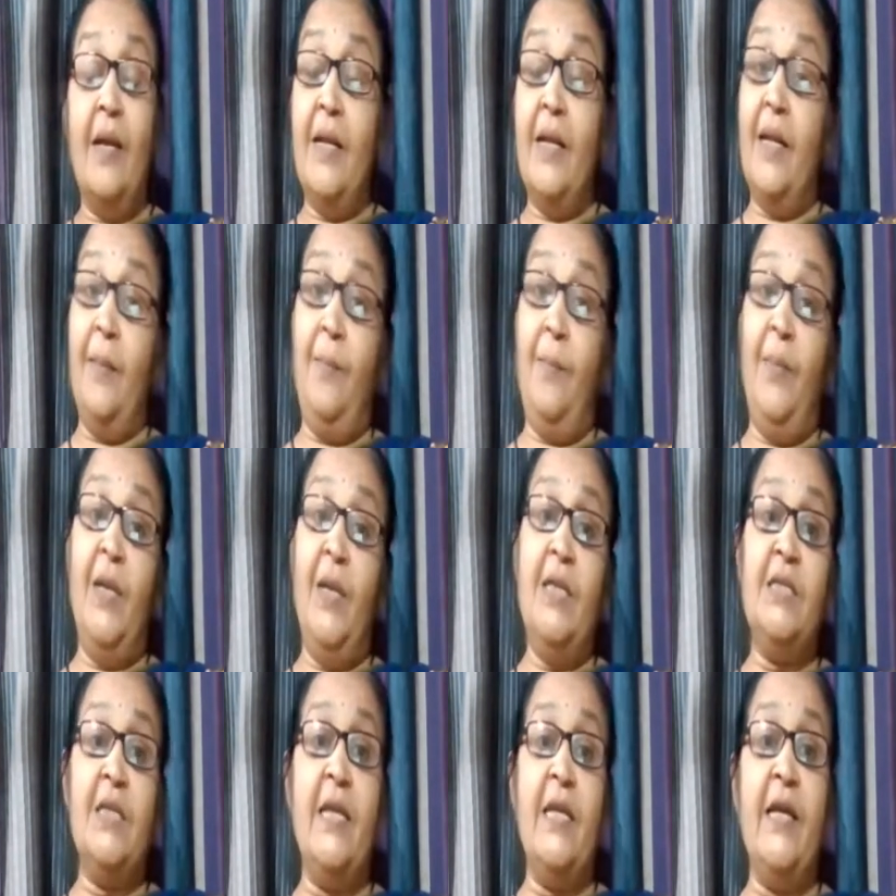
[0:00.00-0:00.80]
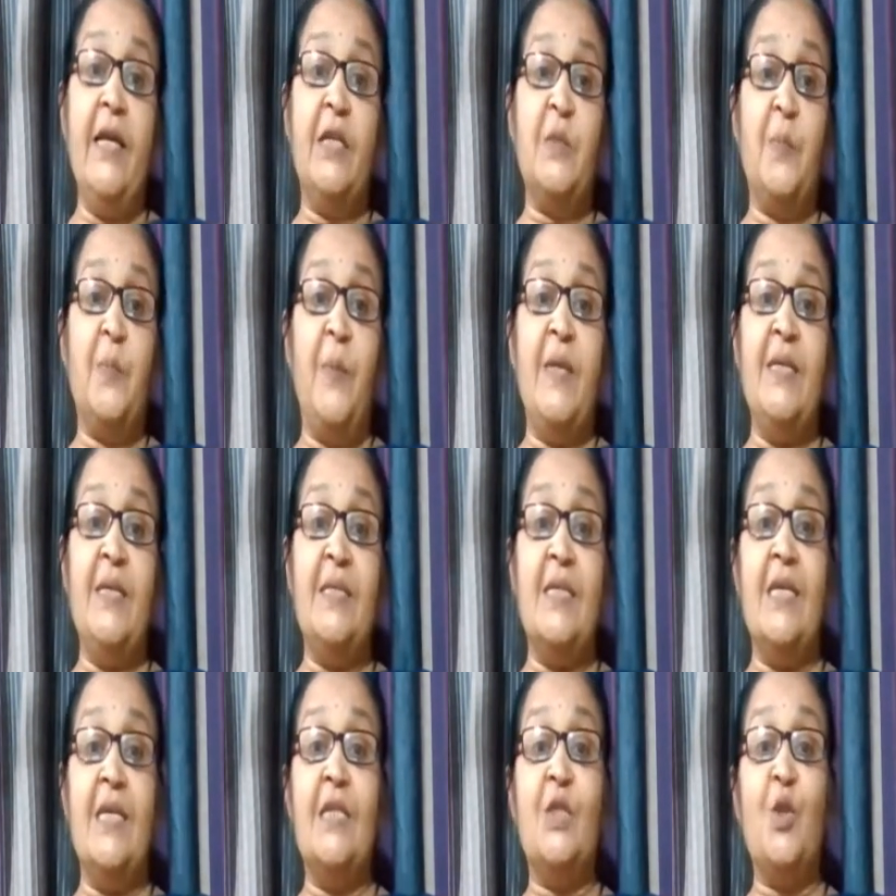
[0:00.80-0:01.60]
Depletion
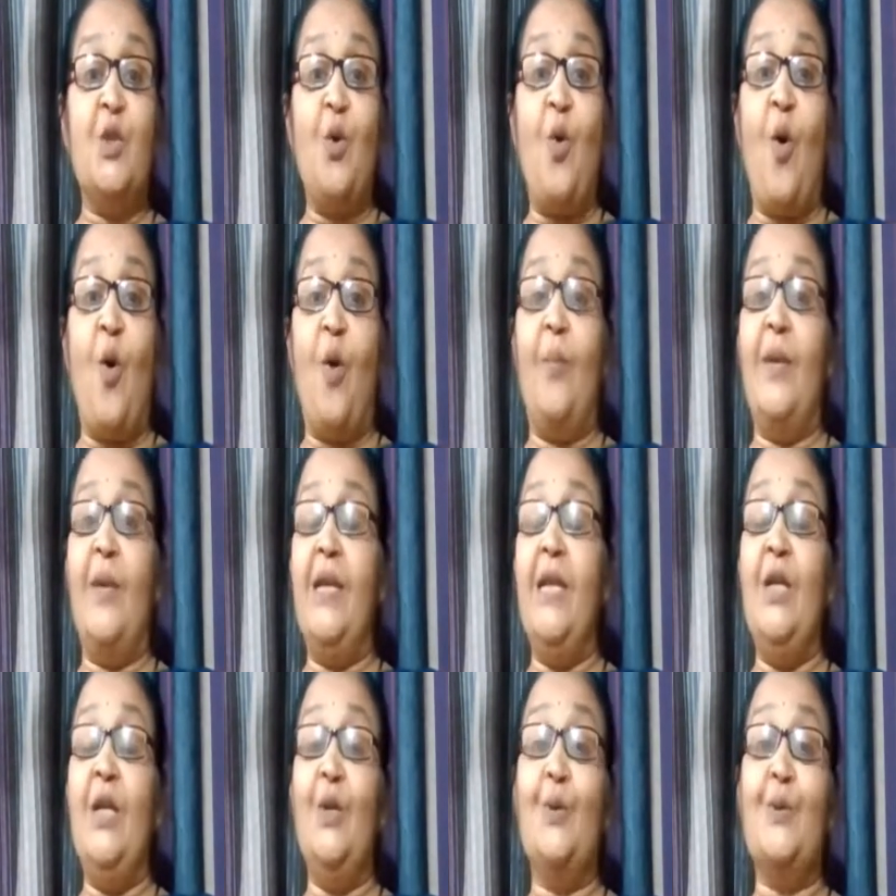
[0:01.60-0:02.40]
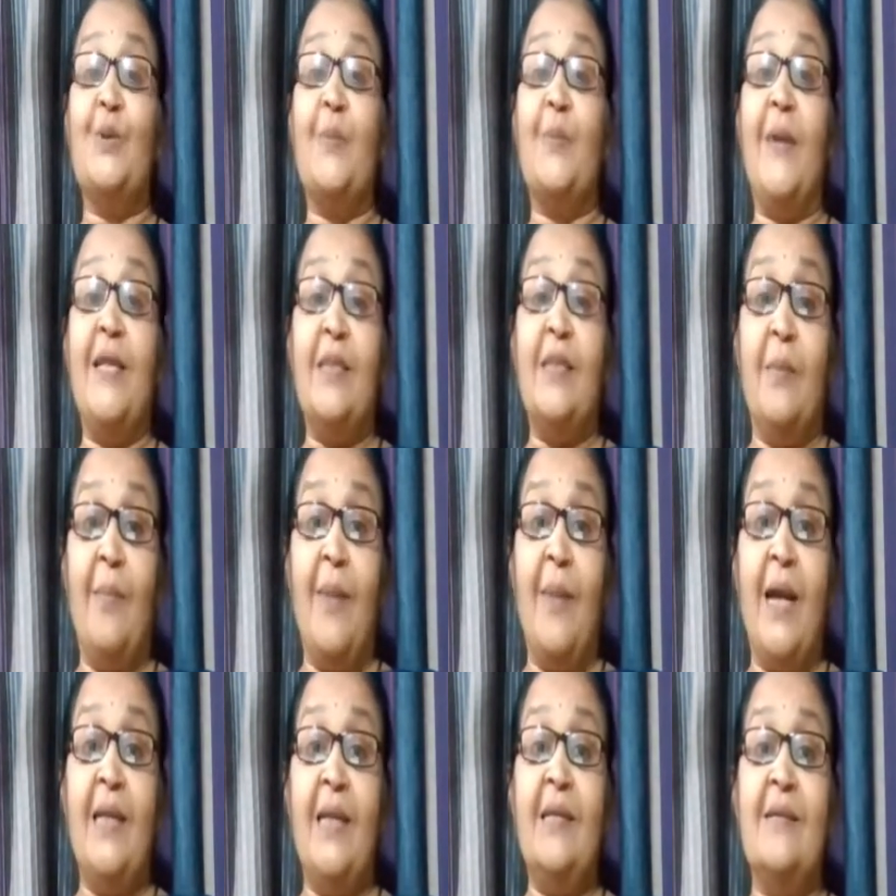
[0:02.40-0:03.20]
expense is commonly used by the
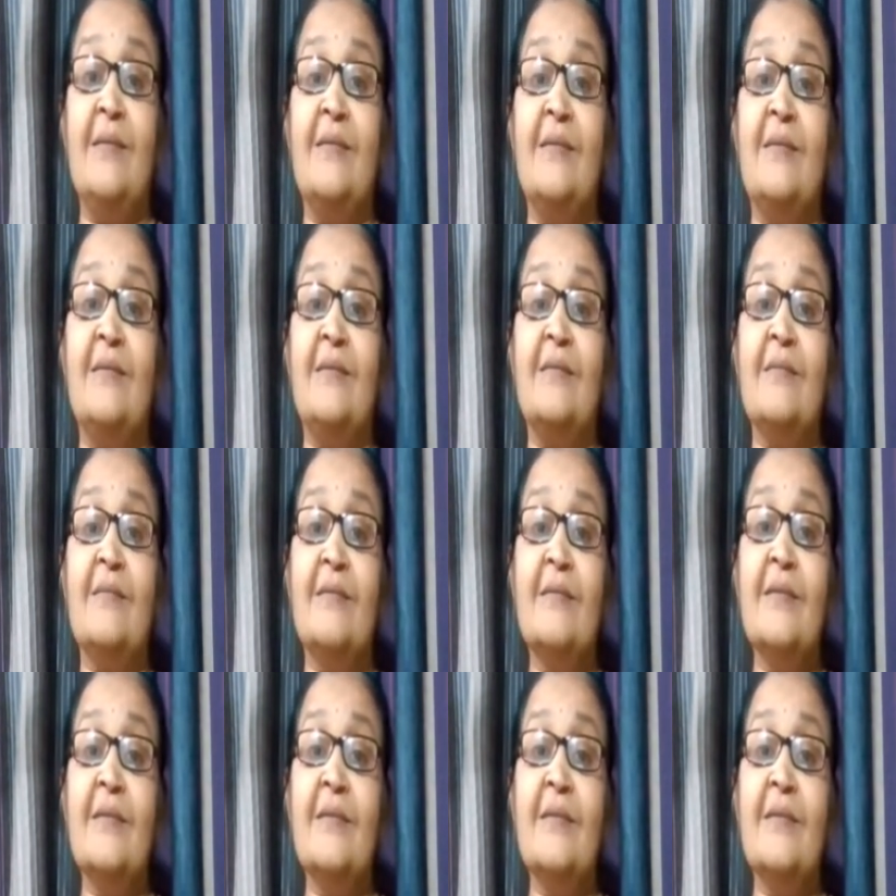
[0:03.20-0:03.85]
miners,